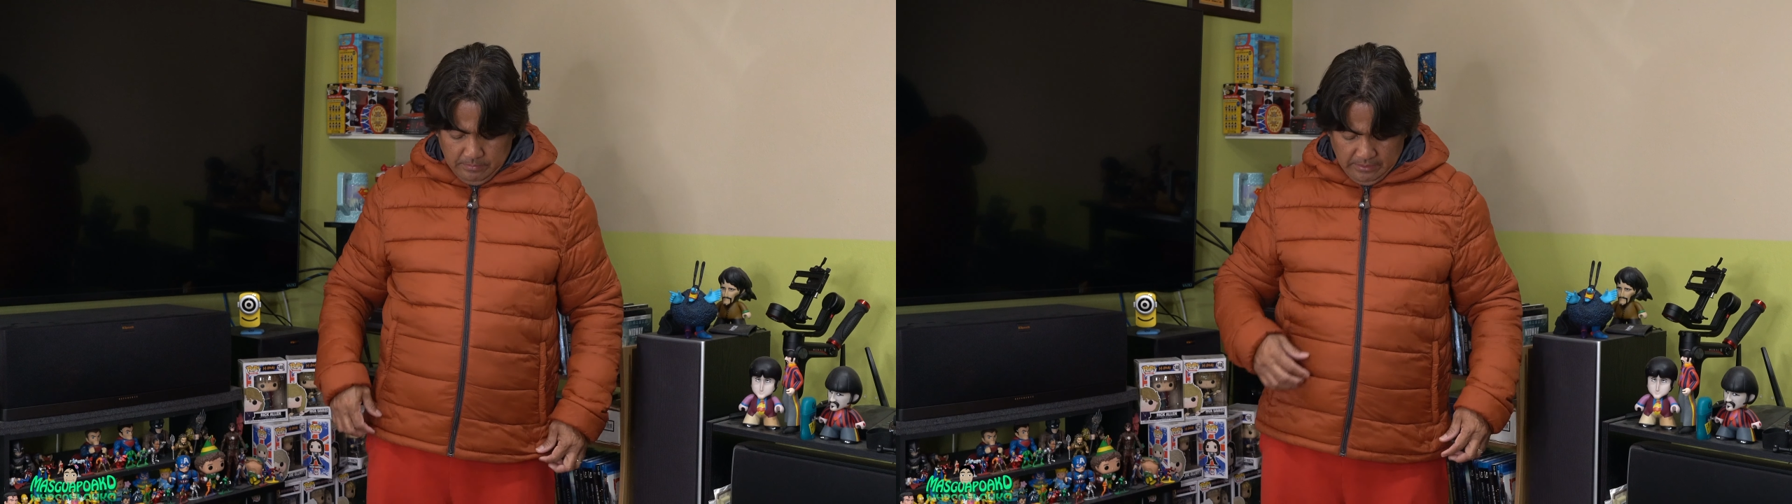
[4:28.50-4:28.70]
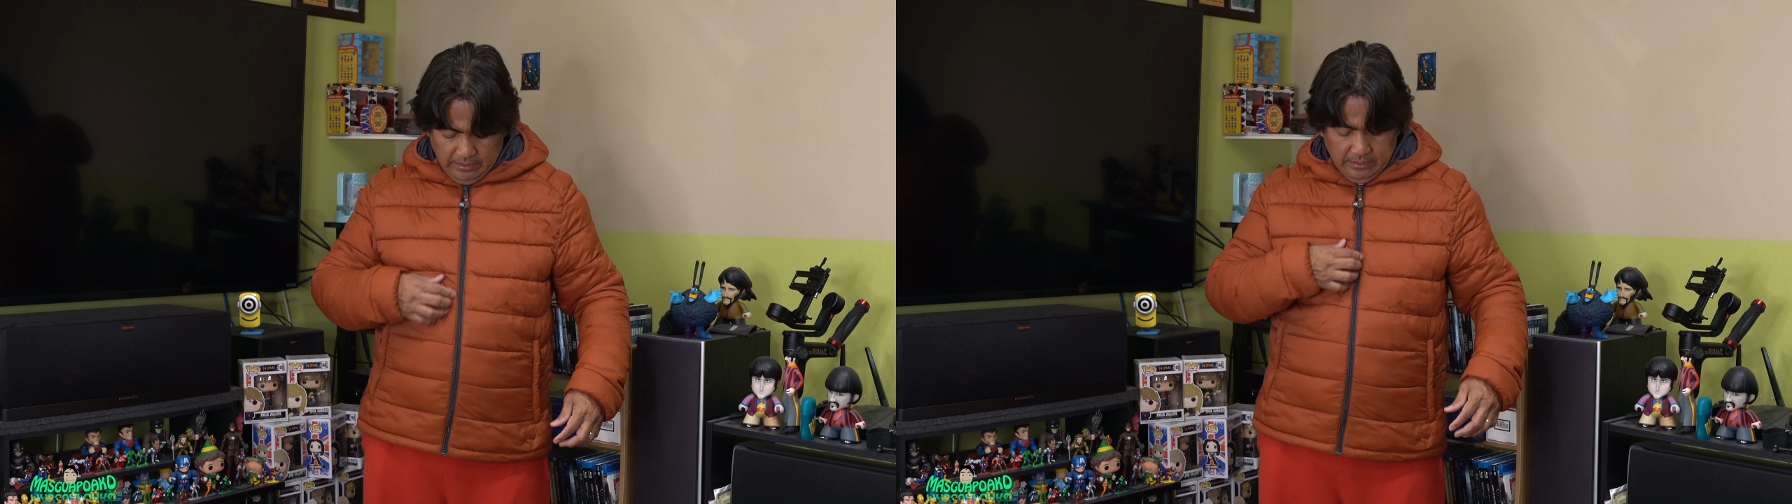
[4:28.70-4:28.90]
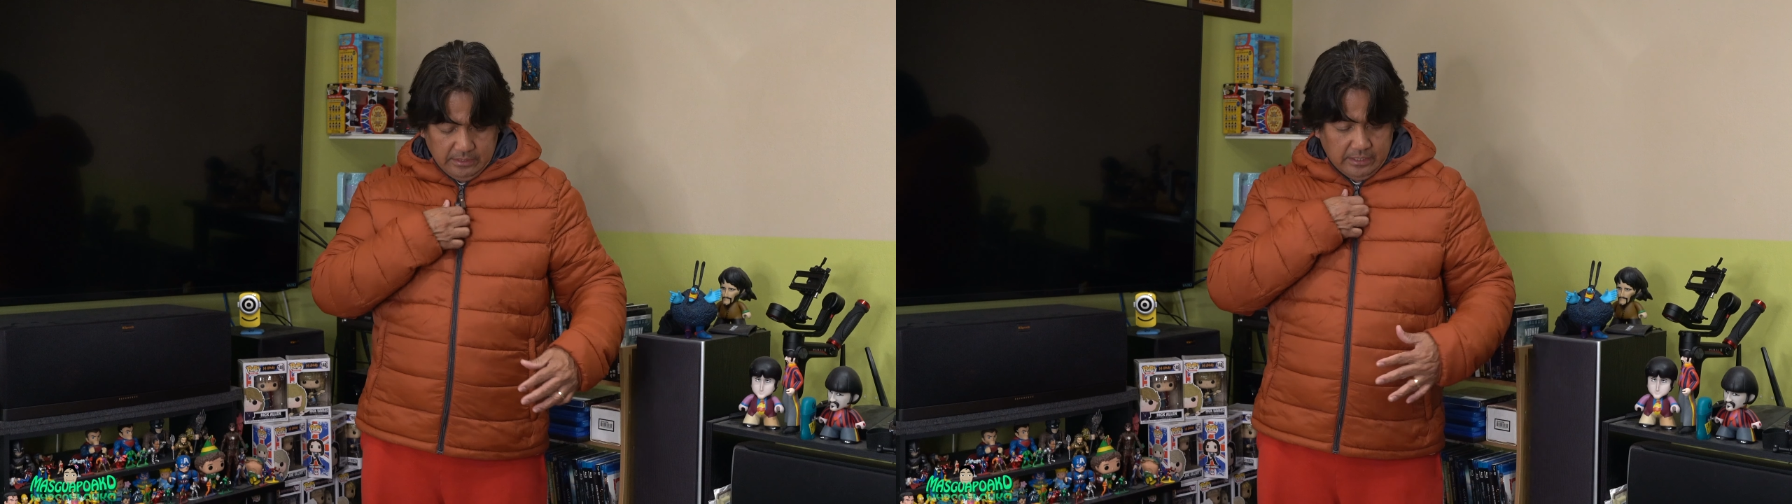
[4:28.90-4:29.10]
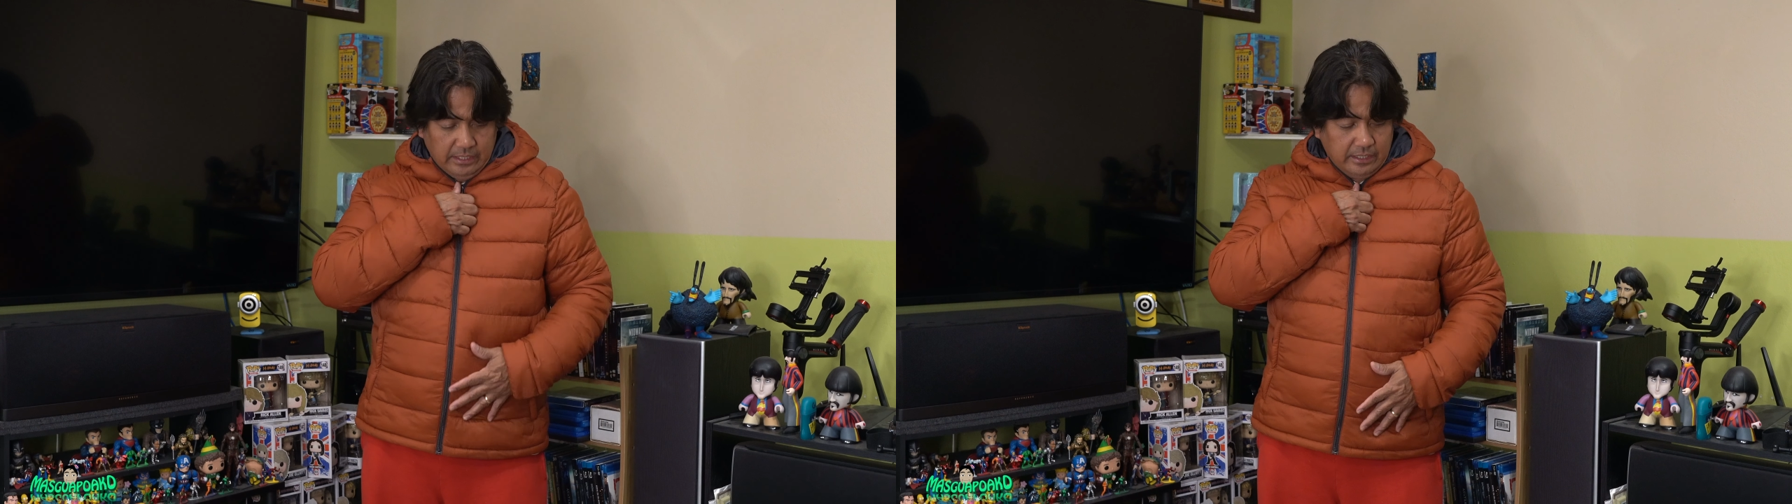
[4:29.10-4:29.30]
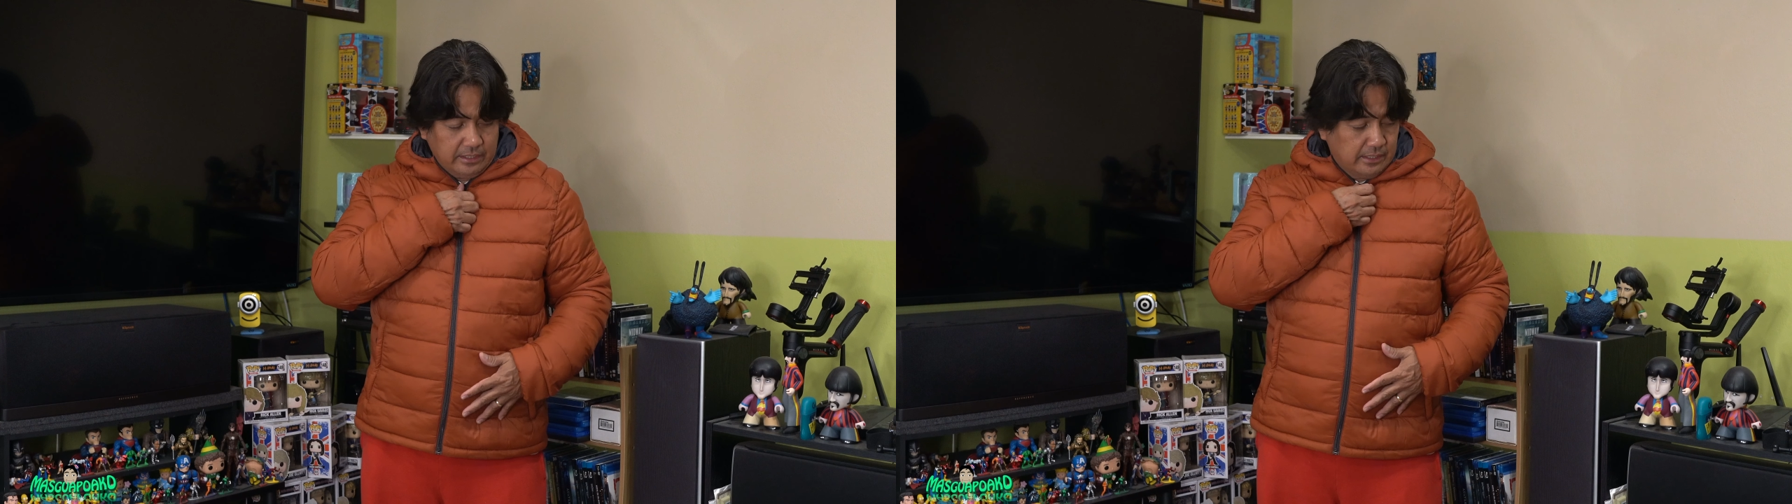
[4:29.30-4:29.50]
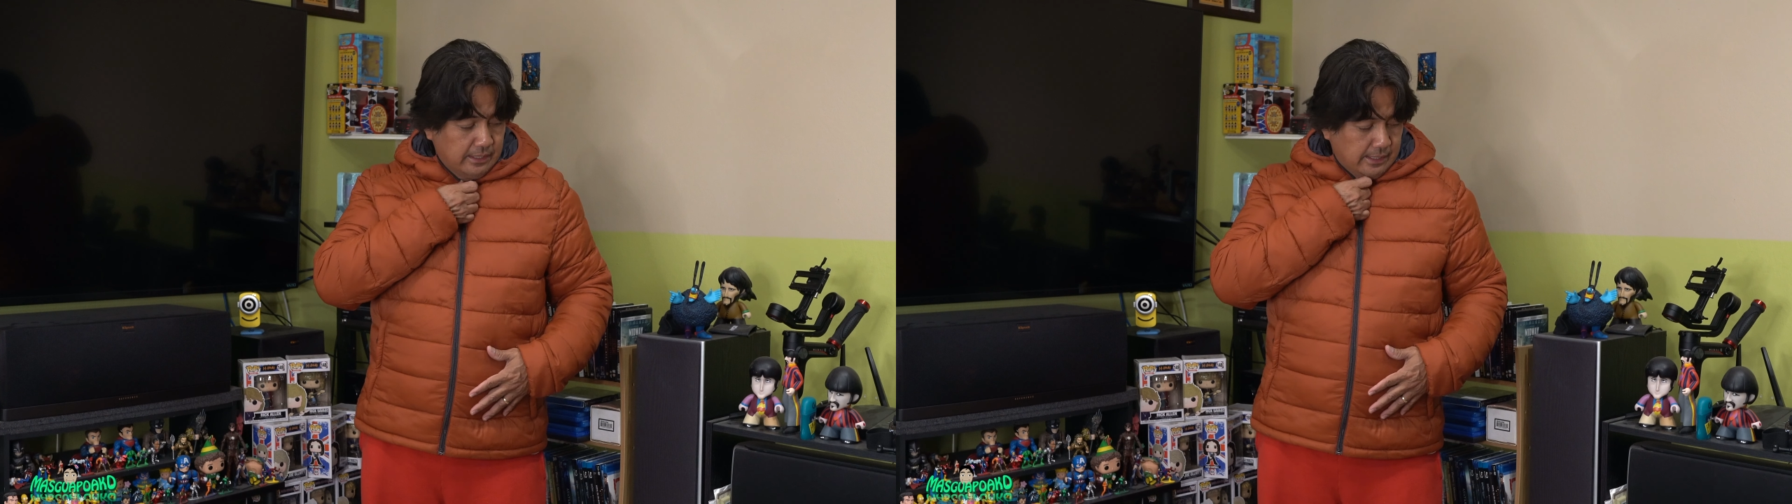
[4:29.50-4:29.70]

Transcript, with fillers: but the here